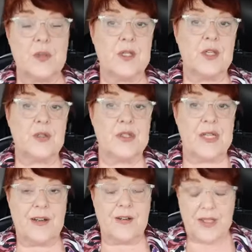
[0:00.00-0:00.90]
do in those
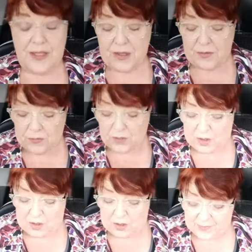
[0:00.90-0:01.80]
areas of
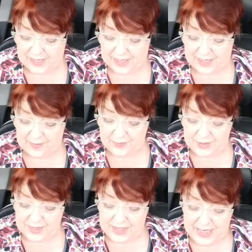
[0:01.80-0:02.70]
law, okay?
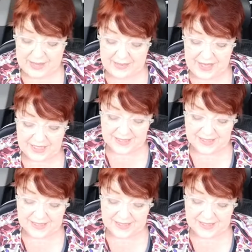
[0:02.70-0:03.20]
And then